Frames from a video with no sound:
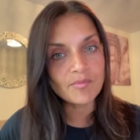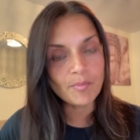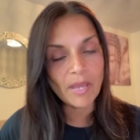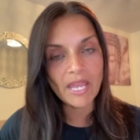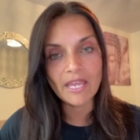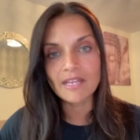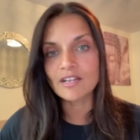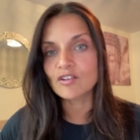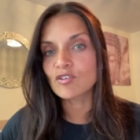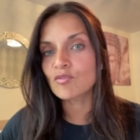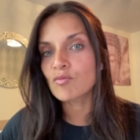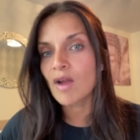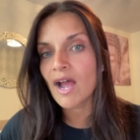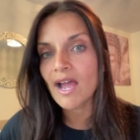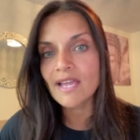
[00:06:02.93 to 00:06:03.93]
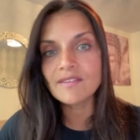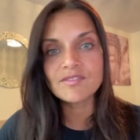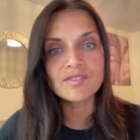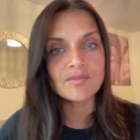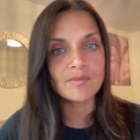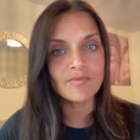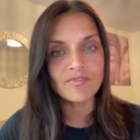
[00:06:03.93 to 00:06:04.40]
from pain, it
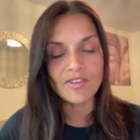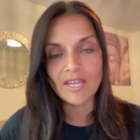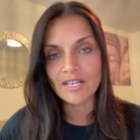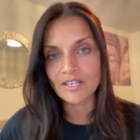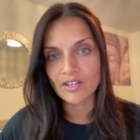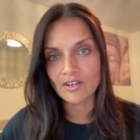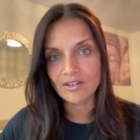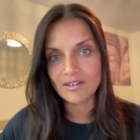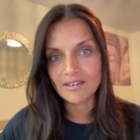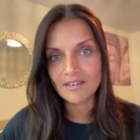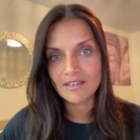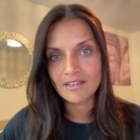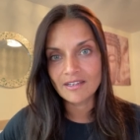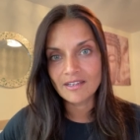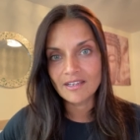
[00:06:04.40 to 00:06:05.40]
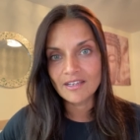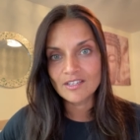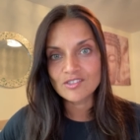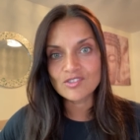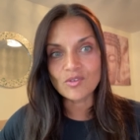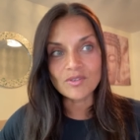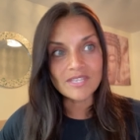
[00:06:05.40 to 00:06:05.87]
arrives from failure.
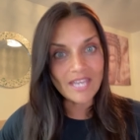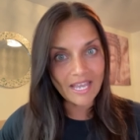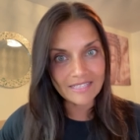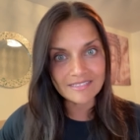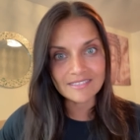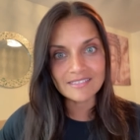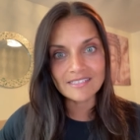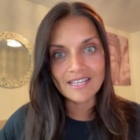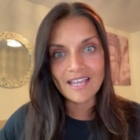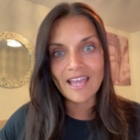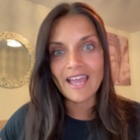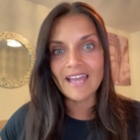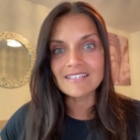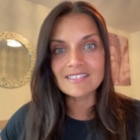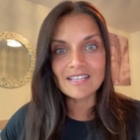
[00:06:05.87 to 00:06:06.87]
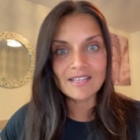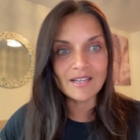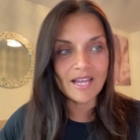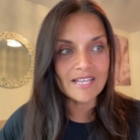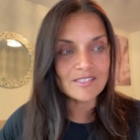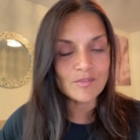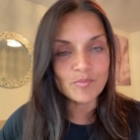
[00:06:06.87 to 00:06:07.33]
So, yes, as
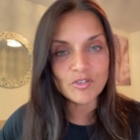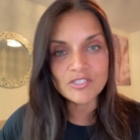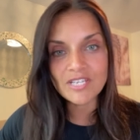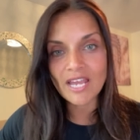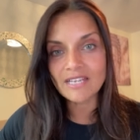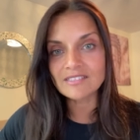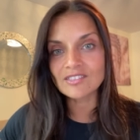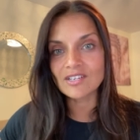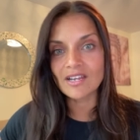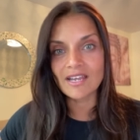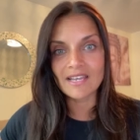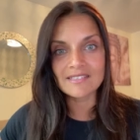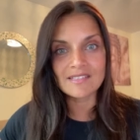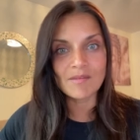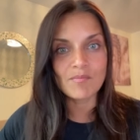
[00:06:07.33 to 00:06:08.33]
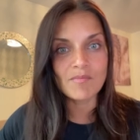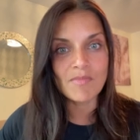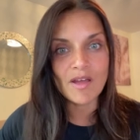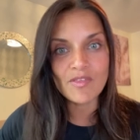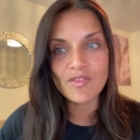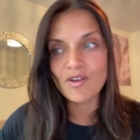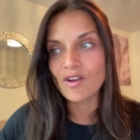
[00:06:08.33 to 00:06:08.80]
a as a protector as a
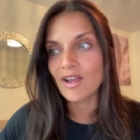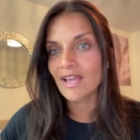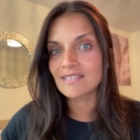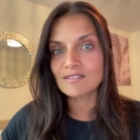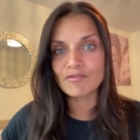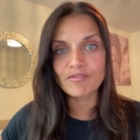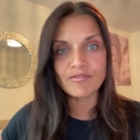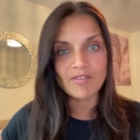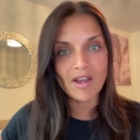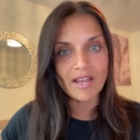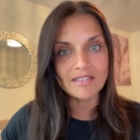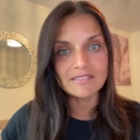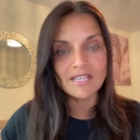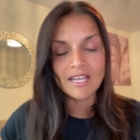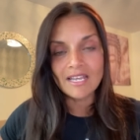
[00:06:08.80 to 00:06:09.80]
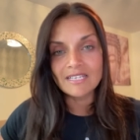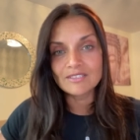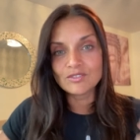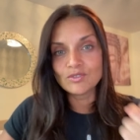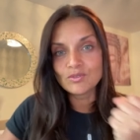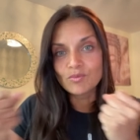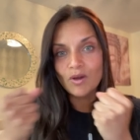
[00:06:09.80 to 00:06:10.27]
mother as a friend
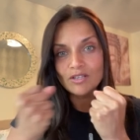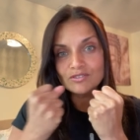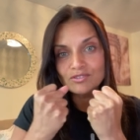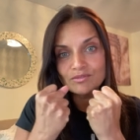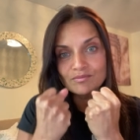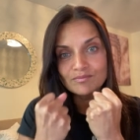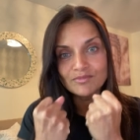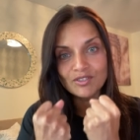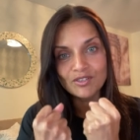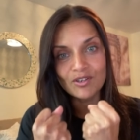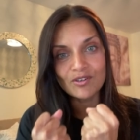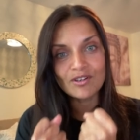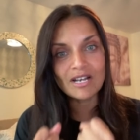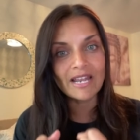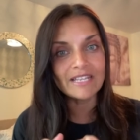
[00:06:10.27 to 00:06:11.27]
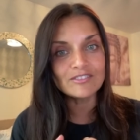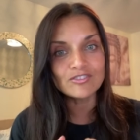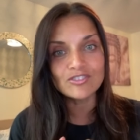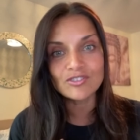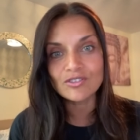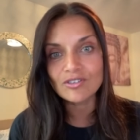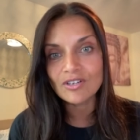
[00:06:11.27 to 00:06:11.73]
you want to you know
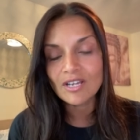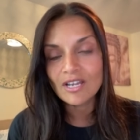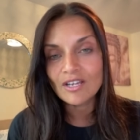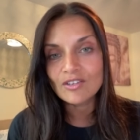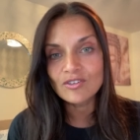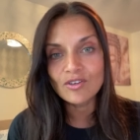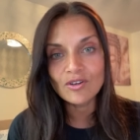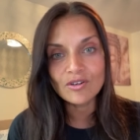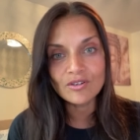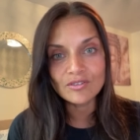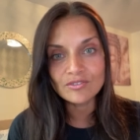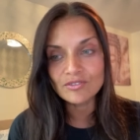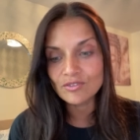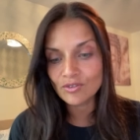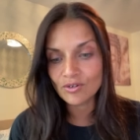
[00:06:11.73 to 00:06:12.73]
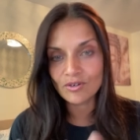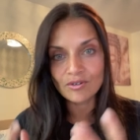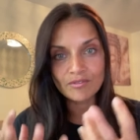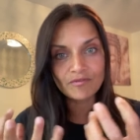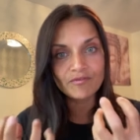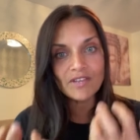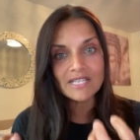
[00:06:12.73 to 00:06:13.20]
clench your your
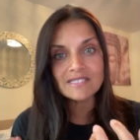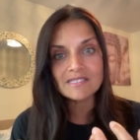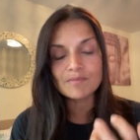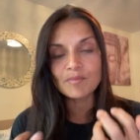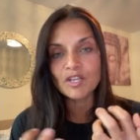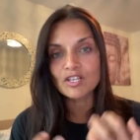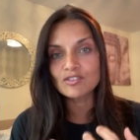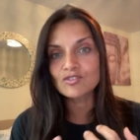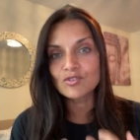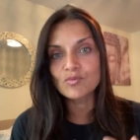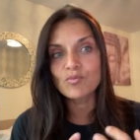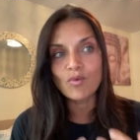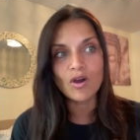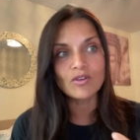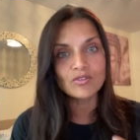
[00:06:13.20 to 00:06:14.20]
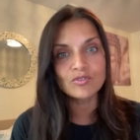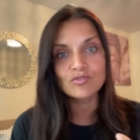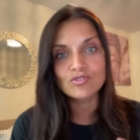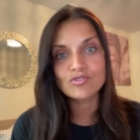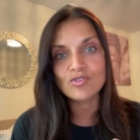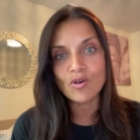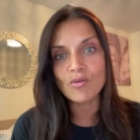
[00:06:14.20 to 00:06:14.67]
your fists because you want
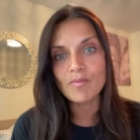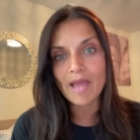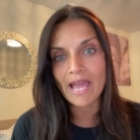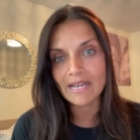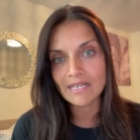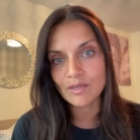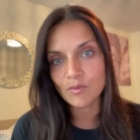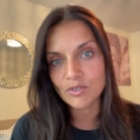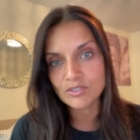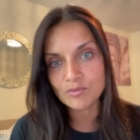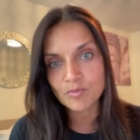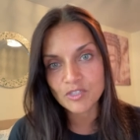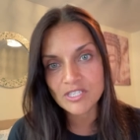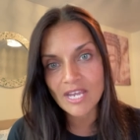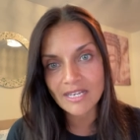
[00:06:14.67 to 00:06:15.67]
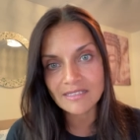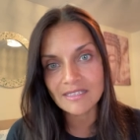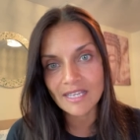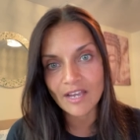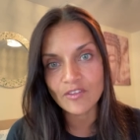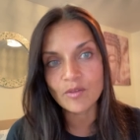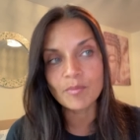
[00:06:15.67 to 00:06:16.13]
you so badly want to protect
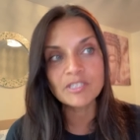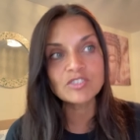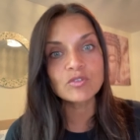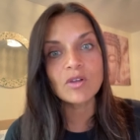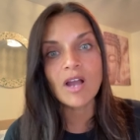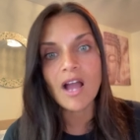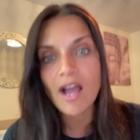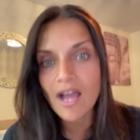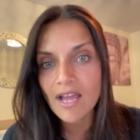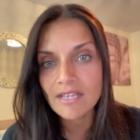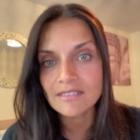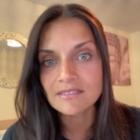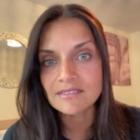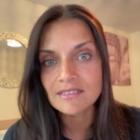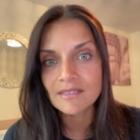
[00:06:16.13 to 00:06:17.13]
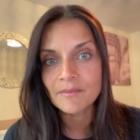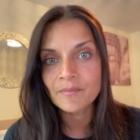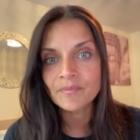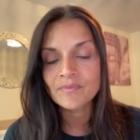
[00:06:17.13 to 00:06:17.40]
the other but you can't